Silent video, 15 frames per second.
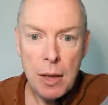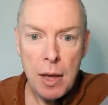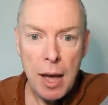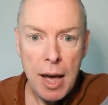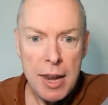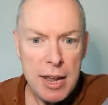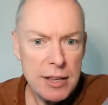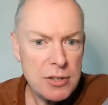
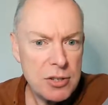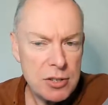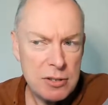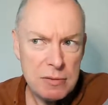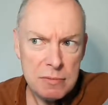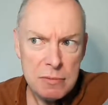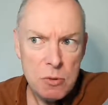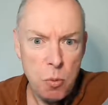And
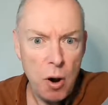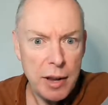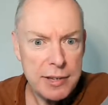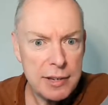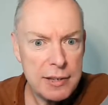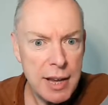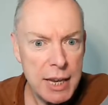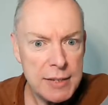it's quite
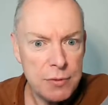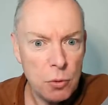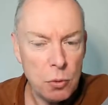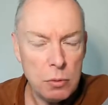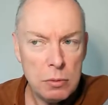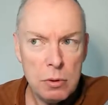successful.